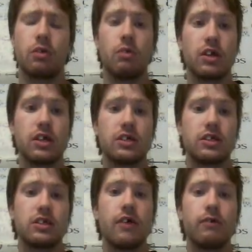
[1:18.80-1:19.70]
What
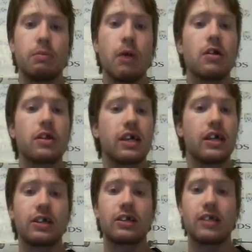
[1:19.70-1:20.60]
does the
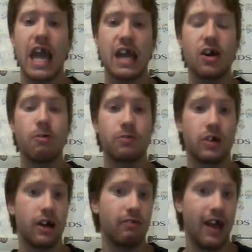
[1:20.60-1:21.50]
Republican
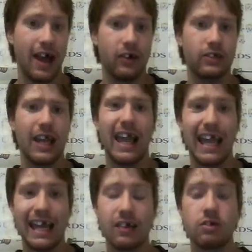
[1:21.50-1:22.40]
takeover of the House
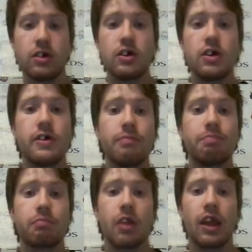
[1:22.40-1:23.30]
and
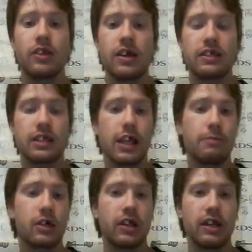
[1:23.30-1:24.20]
the
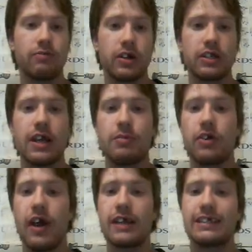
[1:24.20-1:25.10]
slimmer lead for
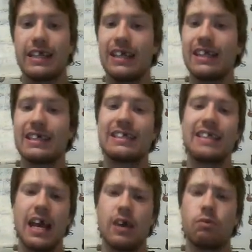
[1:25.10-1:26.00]
Democrats in the
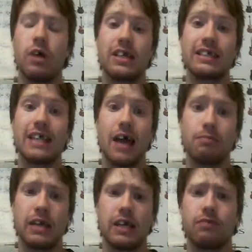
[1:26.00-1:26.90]
Senate, what does
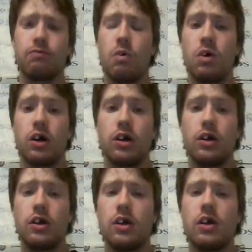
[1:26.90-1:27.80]
that mean for
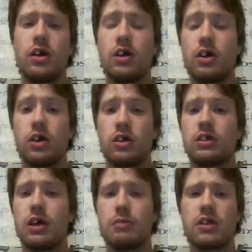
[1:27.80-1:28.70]

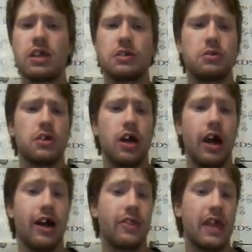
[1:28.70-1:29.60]
some of these
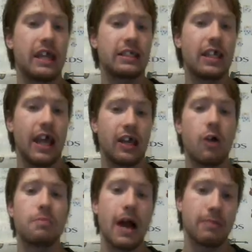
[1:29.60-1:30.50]
things like
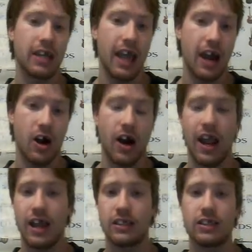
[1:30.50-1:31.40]
Obamacare
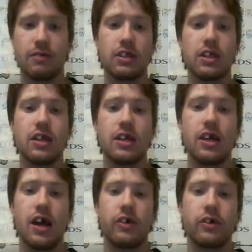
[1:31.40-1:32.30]
and some of
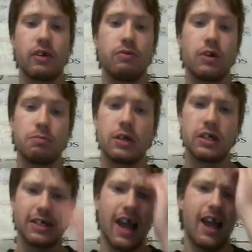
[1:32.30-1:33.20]
the other reform
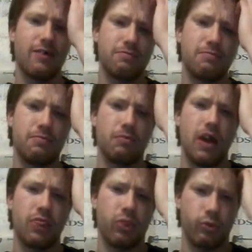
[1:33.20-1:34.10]
bills that have
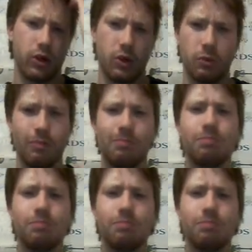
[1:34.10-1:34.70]
went through?